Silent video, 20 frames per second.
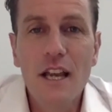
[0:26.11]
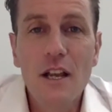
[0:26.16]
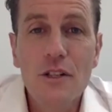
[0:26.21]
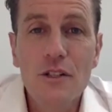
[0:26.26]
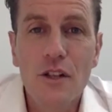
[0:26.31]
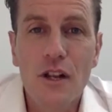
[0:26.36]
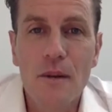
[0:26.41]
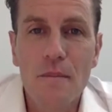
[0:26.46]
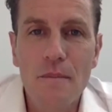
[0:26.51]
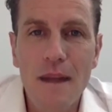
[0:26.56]

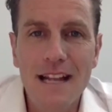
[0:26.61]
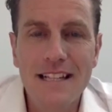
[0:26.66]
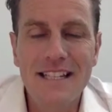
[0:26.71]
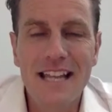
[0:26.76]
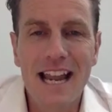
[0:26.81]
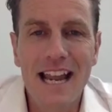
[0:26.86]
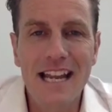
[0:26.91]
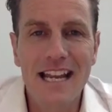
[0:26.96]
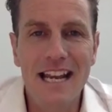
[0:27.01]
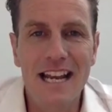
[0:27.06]
Just got to
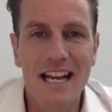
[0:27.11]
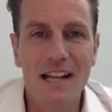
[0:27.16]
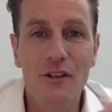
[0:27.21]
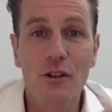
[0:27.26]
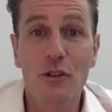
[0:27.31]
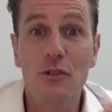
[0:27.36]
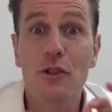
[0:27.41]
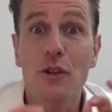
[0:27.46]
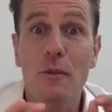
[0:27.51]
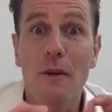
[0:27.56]
maintain uh,
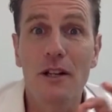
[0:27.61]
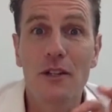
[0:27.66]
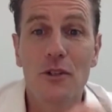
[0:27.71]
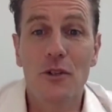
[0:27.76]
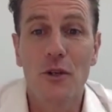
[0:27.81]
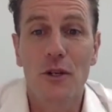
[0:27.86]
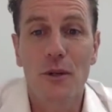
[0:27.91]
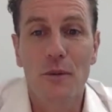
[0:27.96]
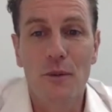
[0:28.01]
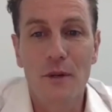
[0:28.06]
not too much
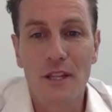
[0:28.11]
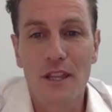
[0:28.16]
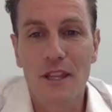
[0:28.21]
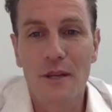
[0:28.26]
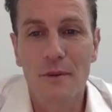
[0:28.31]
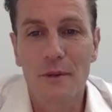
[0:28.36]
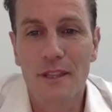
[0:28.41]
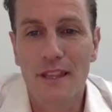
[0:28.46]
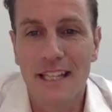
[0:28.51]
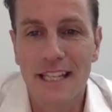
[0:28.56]
sugar with,
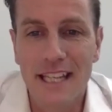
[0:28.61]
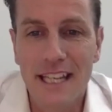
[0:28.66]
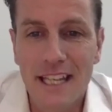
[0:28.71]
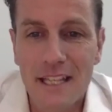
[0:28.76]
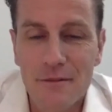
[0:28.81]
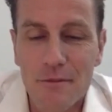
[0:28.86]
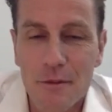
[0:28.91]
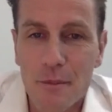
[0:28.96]
with the kids.